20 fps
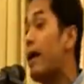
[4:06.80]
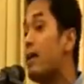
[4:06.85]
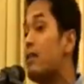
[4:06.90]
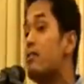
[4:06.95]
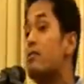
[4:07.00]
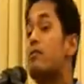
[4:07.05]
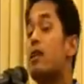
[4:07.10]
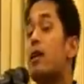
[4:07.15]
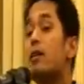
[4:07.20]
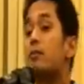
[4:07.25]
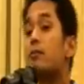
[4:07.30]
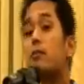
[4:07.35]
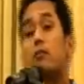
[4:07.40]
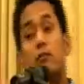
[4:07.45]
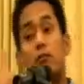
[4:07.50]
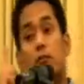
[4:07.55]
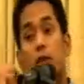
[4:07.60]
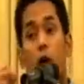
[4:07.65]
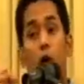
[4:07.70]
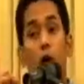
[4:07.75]
And it's
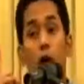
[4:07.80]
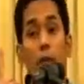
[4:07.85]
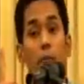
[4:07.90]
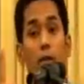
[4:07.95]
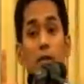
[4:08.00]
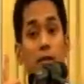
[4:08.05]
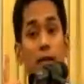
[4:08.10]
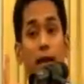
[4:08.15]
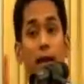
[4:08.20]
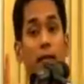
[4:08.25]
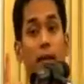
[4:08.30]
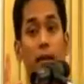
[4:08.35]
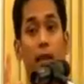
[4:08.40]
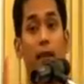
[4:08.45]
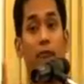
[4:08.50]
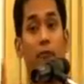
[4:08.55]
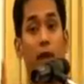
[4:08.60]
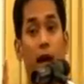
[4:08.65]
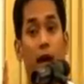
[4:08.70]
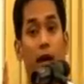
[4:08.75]
just the only mistake that
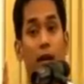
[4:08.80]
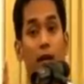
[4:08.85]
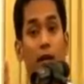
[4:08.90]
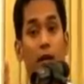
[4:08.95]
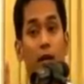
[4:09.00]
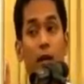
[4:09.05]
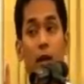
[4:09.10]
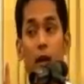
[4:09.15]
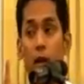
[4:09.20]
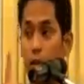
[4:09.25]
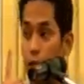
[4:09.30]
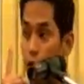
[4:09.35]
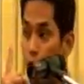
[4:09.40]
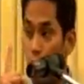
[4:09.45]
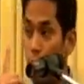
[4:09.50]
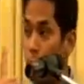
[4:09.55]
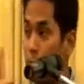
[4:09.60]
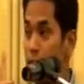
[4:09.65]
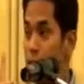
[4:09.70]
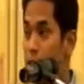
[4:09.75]
they've done. The
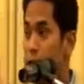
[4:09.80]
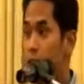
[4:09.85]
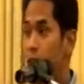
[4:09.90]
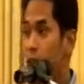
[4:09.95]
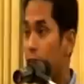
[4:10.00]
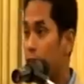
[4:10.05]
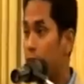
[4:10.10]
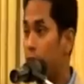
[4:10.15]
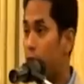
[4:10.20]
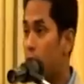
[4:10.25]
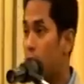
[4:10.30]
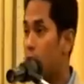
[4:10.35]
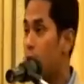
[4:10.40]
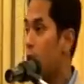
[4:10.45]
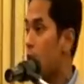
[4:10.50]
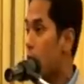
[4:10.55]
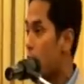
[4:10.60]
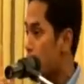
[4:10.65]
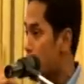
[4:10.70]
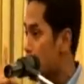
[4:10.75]
only mistake that they've
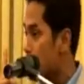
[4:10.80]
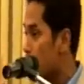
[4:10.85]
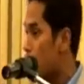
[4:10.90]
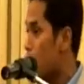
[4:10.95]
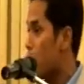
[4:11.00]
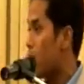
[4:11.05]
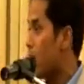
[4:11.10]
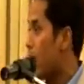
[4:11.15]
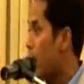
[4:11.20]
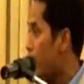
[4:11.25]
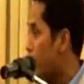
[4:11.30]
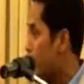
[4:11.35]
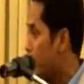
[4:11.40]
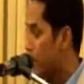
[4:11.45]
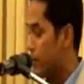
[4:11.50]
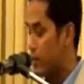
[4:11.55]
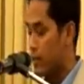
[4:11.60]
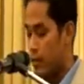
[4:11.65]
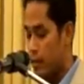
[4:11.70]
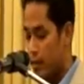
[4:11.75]
done is not
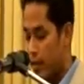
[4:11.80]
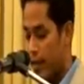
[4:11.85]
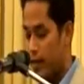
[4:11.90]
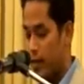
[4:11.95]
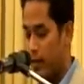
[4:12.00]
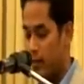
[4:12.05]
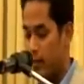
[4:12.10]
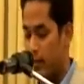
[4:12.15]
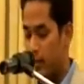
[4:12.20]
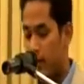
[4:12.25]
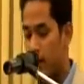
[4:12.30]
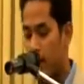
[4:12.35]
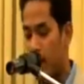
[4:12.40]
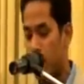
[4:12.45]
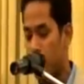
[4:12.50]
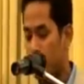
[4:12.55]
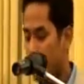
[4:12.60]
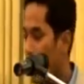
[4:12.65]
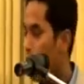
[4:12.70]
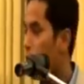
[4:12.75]
updated the identity
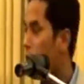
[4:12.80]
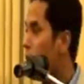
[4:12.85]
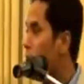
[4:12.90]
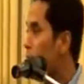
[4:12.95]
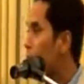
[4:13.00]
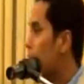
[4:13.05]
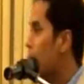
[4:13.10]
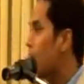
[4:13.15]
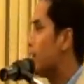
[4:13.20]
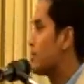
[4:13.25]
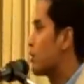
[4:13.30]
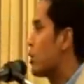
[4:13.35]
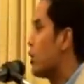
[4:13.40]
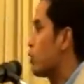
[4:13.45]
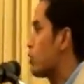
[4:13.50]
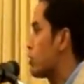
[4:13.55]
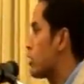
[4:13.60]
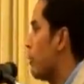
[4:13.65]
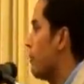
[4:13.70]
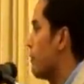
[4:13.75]
card. Now, let's
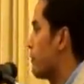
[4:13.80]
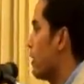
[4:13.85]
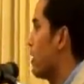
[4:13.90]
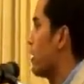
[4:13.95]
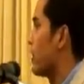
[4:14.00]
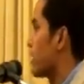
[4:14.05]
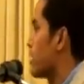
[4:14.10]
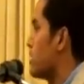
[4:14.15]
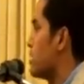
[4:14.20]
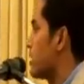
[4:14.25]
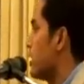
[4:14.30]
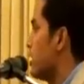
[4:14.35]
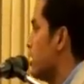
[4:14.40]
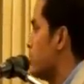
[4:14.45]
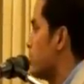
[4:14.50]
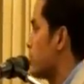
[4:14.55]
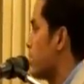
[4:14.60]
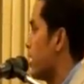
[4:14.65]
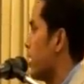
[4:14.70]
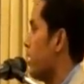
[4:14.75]
go to some of your other
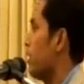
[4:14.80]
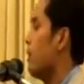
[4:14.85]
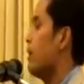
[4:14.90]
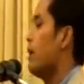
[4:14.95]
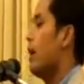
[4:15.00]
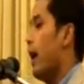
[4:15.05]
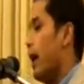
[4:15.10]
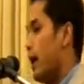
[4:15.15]
concerns, okay?